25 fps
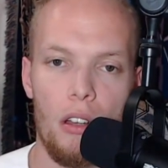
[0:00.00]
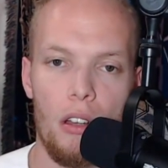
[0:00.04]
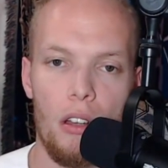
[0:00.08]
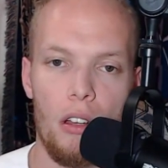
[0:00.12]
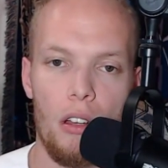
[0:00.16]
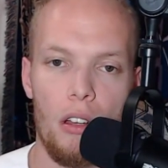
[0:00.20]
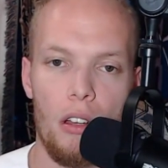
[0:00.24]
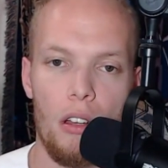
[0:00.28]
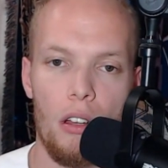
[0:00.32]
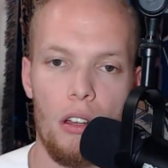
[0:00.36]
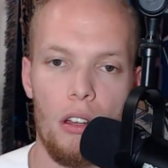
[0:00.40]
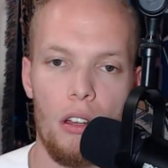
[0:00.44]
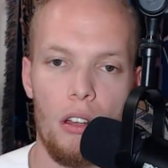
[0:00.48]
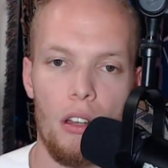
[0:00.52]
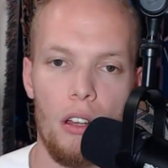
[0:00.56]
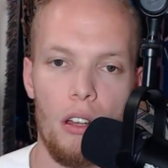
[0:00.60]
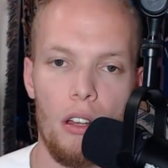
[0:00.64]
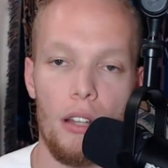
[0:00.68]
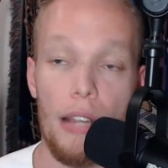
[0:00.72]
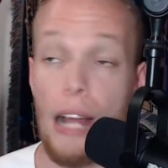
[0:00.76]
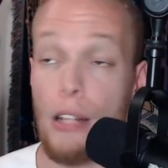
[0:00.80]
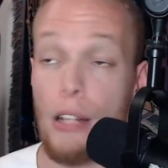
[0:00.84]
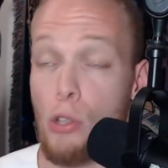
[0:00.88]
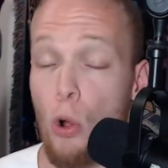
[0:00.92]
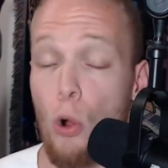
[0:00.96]
That's
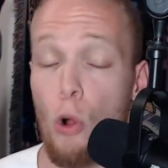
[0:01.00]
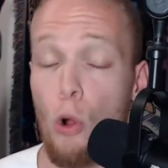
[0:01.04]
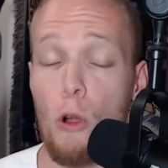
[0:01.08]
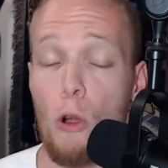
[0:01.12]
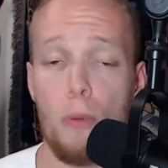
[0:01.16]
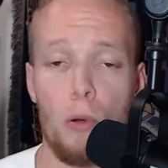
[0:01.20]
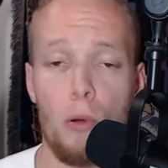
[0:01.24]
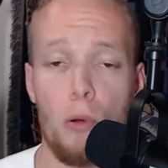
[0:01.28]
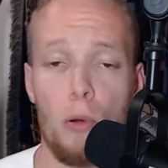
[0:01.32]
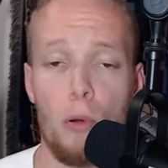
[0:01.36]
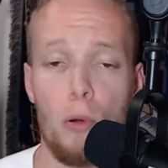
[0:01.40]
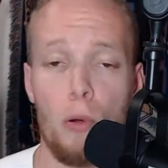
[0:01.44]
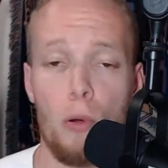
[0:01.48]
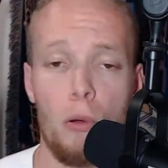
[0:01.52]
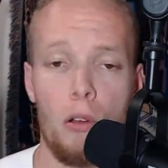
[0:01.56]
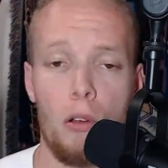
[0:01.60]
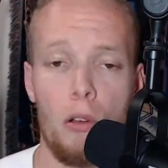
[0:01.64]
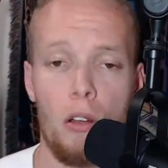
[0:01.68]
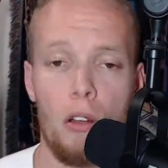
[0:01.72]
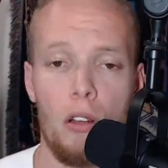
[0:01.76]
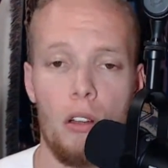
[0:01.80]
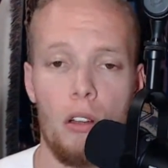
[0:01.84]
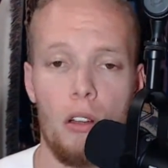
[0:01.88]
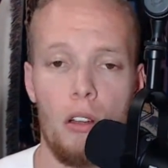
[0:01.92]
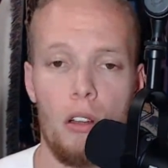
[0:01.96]
horrible.
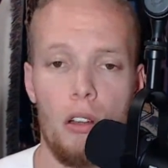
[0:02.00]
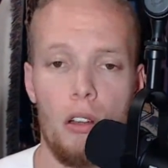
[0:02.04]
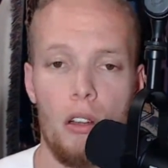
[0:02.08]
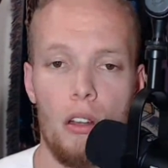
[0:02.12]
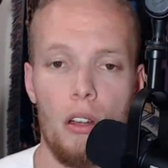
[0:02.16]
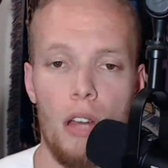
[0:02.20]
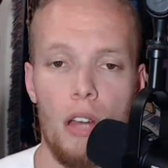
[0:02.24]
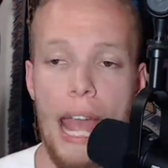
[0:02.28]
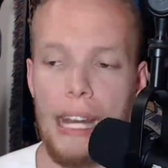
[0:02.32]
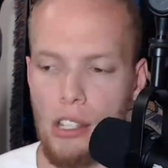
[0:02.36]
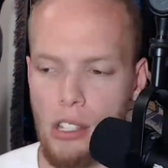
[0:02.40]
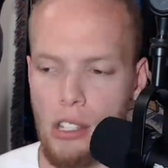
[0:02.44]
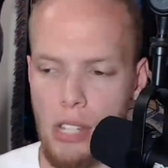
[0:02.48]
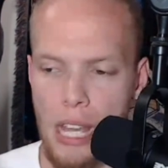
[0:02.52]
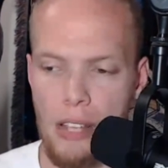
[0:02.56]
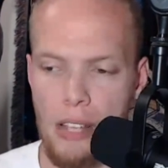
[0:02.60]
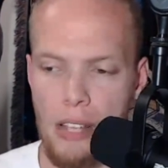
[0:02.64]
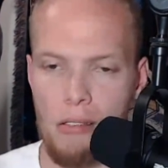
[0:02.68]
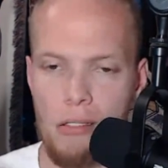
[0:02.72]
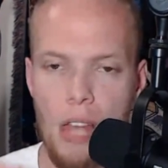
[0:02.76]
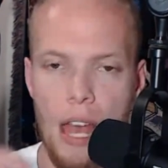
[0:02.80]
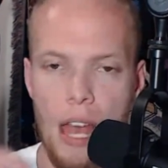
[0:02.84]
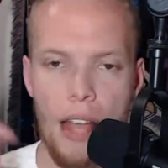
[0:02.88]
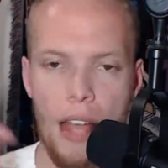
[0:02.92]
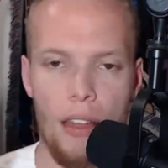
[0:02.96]
And it's things like
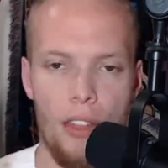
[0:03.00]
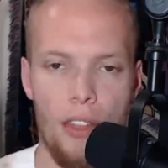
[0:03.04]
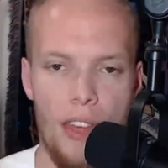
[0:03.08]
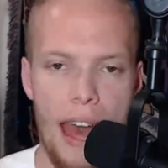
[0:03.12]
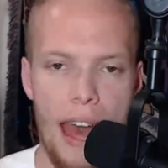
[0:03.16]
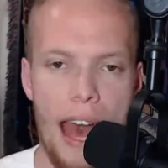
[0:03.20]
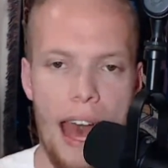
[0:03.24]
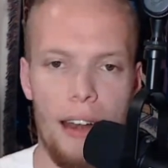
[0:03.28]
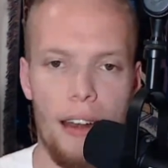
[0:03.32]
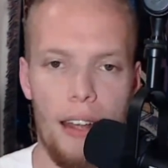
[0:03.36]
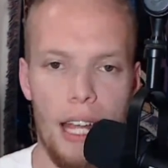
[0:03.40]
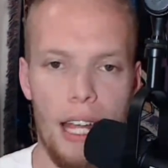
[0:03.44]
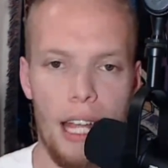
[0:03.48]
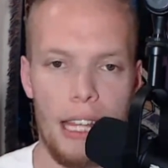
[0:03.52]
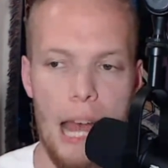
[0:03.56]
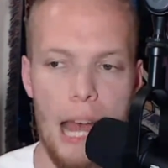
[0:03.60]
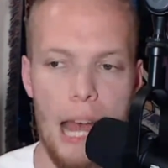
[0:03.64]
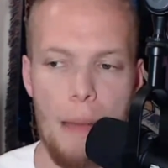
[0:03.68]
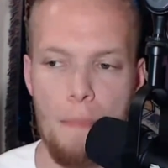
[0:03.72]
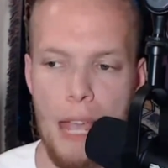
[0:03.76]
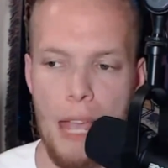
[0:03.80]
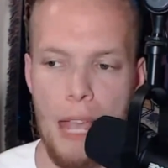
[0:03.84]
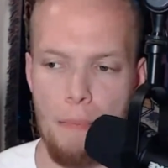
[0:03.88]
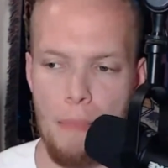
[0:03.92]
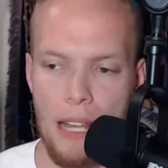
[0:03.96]
that that
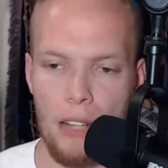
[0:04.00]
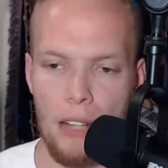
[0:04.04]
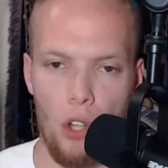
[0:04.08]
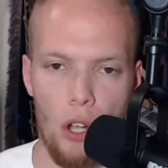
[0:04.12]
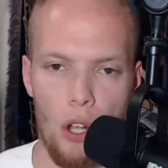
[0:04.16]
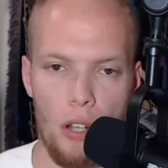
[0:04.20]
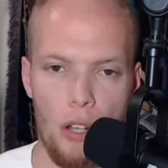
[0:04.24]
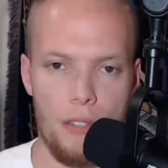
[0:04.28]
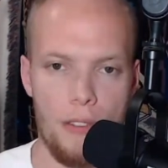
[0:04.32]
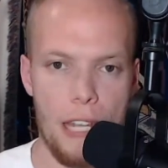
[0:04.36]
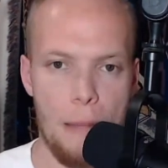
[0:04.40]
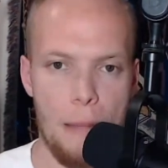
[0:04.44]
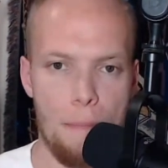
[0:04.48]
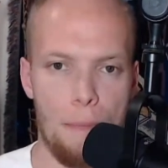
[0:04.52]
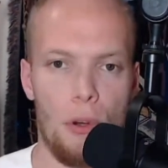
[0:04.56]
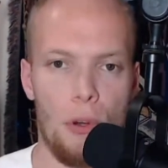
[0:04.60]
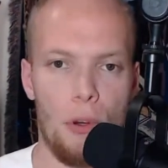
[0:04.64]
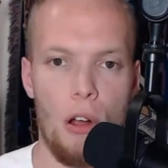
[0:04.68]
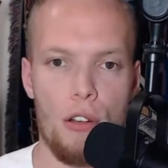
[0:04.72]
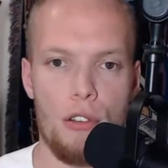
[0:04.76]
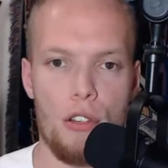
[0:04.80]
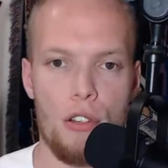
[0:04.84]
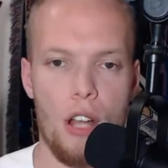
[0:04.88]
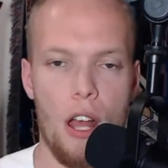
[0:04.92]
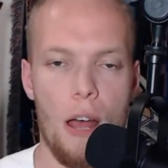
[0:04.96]
make me look deeper on
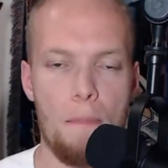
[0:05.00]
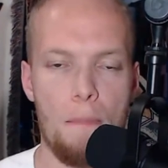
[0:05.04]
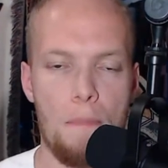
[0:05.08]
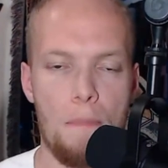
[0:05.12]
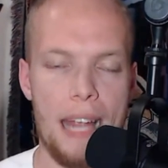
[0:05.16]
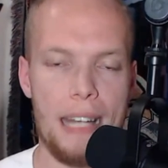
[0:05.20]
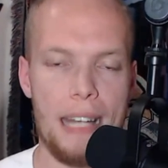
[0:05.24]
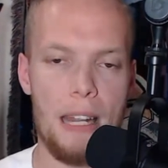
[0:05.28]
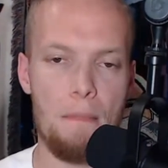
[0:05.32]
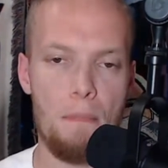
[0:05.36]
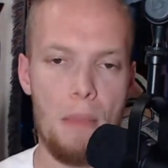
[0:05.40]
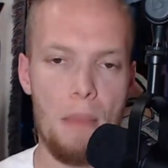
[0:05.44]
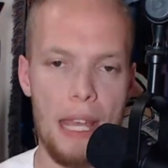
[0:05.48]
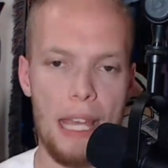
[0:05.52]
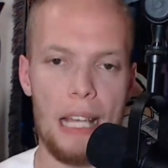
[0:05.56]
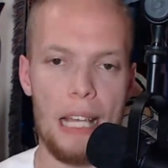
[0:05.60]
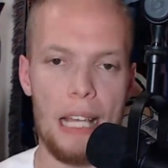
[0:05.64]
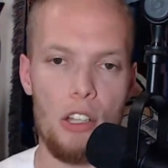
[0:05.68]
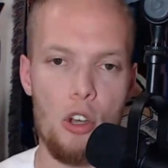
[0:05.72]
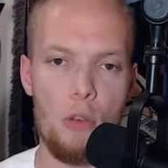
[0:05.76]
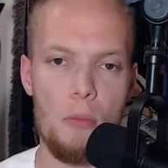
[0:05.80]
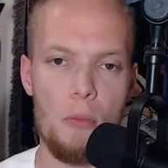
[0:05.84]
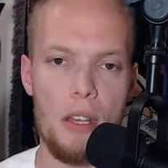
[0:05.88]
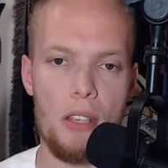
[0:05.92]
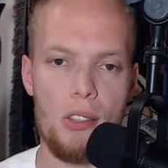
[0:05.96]
Sean Payton and Mickey
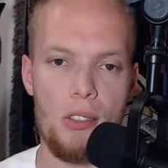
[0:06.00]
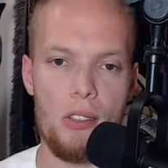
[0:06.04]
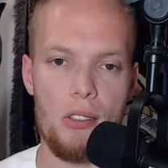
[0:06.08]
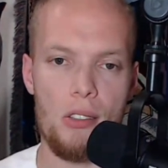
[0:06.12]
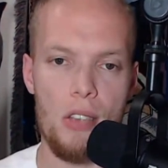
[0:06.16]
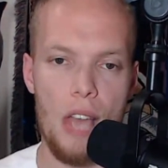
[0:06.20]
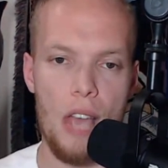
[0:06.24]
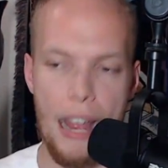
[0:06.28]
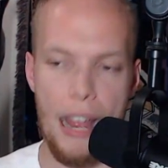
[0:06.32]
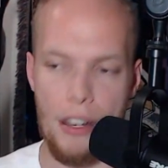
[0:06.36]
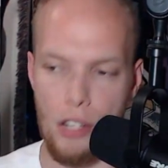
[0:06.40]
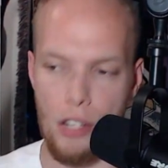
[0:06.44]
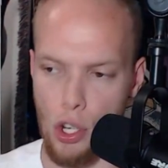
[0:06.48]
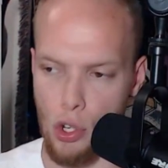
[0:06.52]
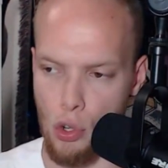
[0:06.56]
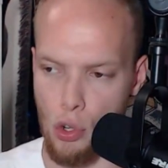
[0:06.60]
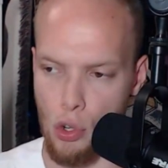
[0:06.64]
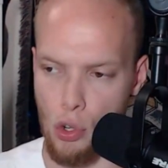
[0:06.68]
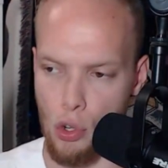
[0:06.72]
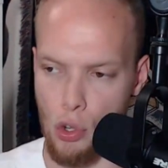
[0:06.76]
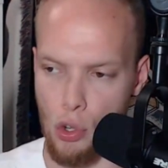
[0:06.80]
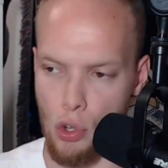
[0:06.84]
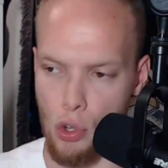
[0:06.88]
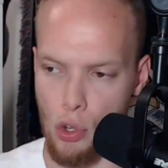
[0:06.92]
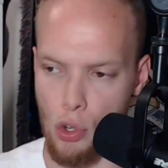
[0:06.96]
Loomis and just
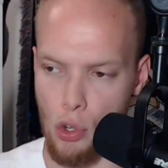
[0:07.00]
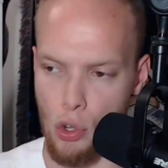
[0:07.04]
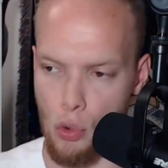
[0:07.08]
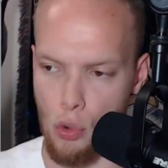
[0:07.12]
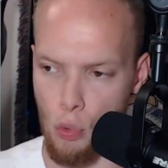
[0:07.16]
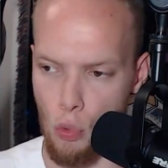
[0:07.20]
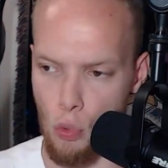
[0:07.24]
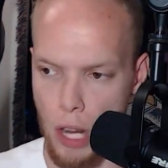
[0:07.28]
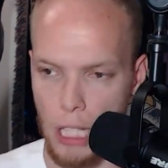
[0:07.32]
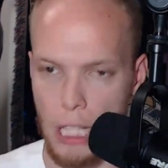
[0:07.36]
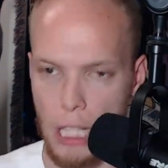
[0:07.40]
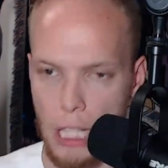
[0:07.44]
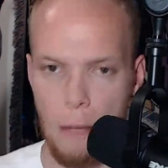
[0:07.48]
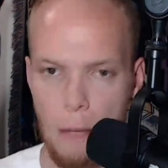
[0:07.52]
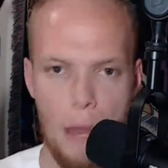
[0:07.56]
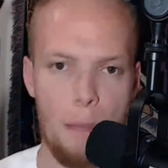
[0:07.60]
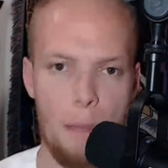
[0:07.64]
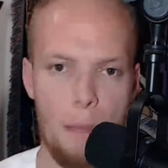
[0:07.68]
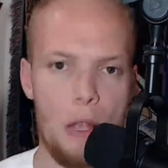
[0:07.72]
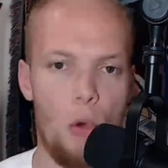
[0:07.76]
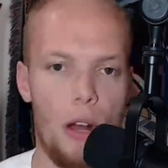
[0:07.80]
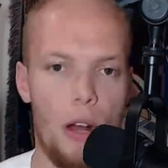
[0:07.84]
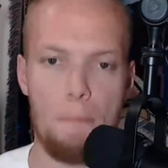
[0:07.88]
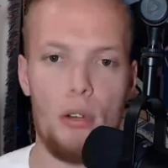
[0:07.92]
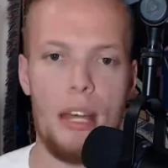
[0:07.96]
really make me want to
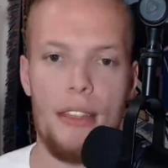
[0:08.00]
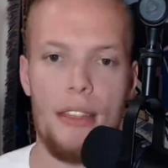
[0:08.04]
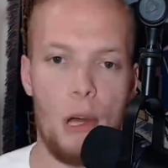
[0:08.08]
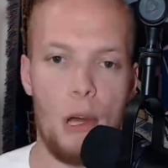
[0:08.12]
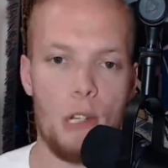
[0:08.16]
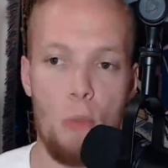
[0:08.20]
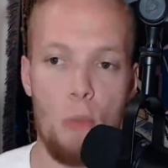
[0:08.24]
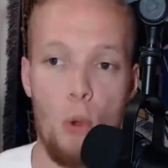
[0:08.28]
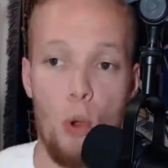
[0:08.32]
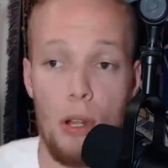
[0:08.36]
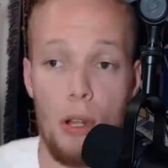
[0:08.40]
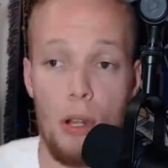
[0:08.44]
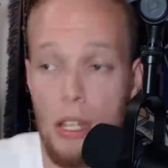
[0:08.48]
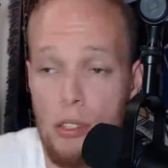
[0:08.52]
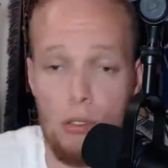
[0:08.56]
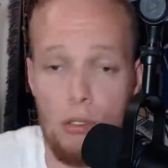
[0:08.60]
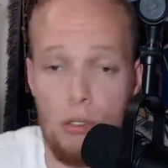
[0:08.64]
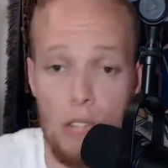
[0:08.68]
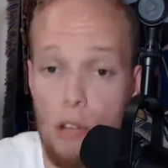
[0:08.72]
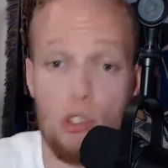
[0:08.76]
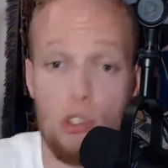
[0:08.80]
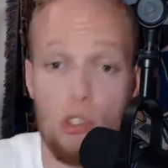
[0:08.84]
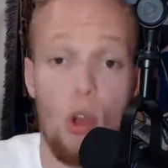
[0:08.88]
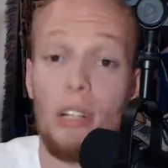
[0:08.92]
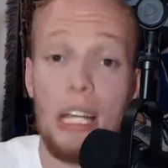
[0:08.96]
implode it that much more, because
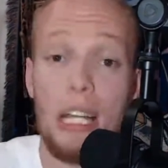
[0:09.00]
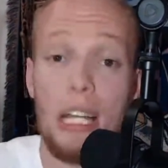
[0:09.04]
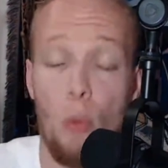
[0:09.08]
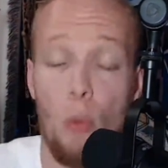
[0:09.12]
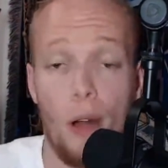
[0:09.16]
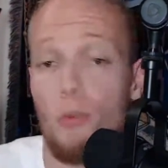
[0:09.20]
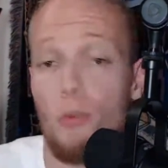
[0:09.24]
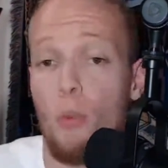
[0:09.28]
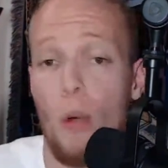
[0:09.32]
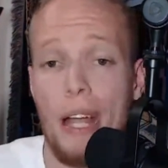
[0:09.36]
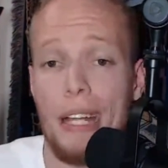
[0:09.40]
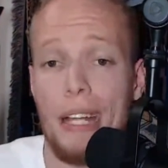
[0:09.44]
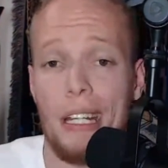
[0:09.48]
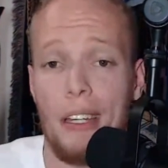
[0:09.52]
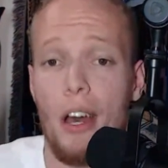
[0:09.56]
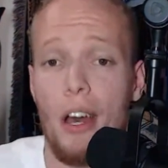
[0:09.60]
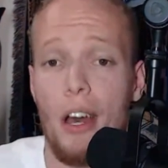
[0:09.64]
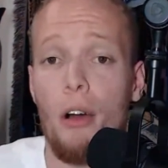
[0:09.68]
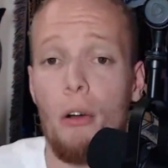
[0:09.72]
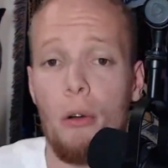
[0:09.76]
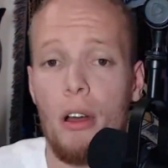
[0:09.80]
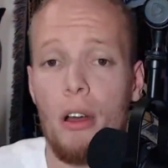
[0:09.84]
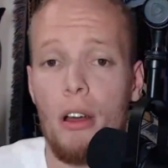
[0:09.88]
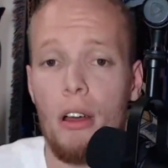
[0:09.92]
there's only one way to go.